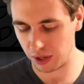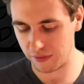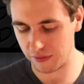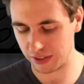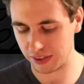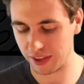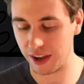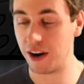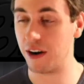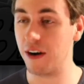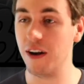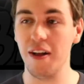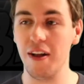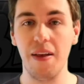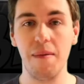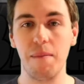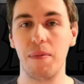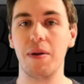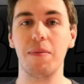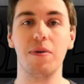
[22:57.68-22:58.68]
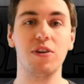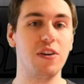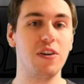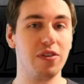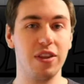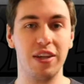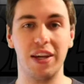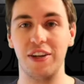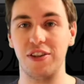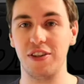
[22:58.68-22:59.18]
there? Pretty much
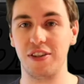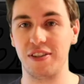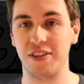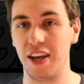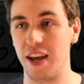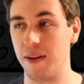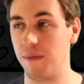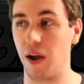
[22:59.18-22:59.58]
everything I just said.